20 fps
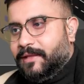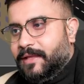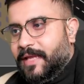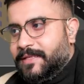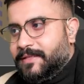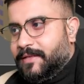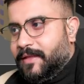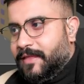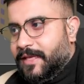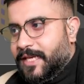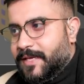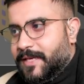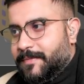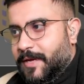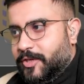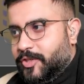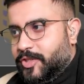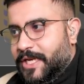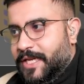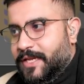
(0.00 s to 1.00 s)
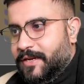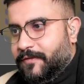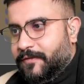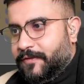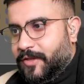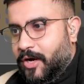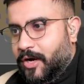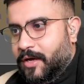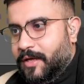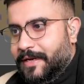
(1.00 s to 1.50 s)
I like to think about chain of
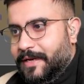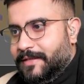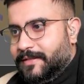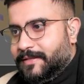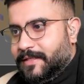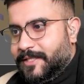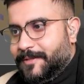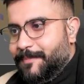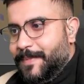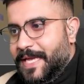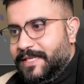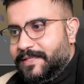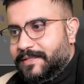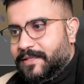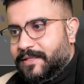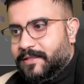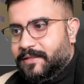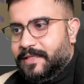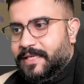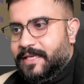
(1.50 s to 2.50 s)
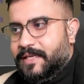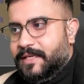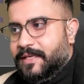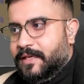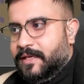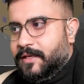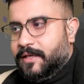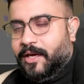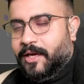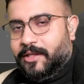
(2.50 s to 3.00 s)
thought is it's basically
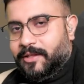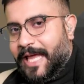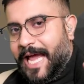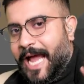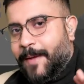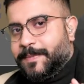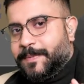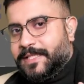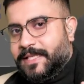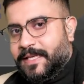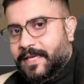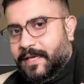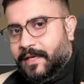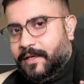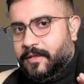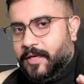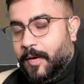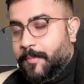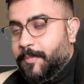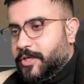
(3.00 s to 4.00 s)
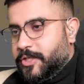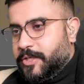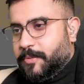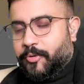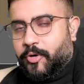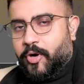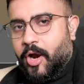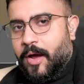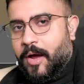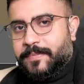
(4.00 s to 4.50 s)
collapsing a bunch of
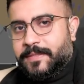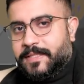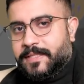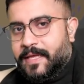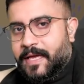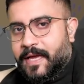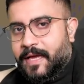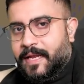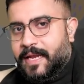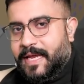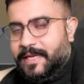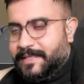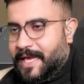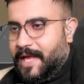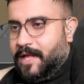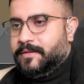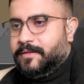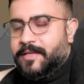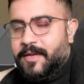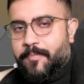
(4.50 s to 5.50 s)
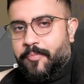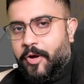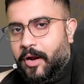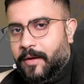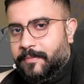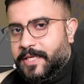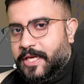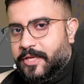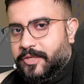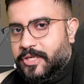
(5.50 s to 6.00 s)
prompts that a talented
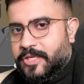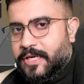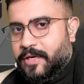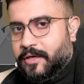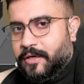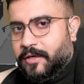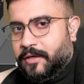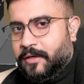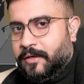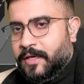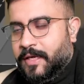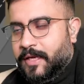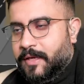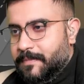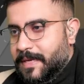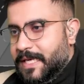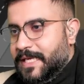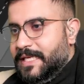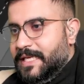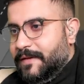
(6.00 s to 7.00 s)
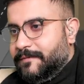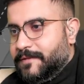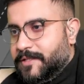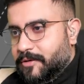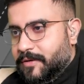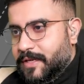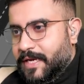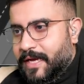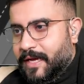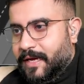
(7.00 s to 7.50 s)
prompt engineer may give
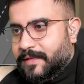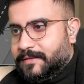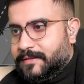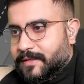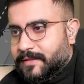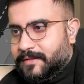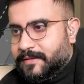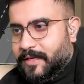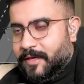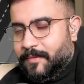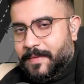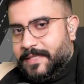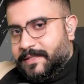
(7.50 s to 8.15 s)
to an AI system.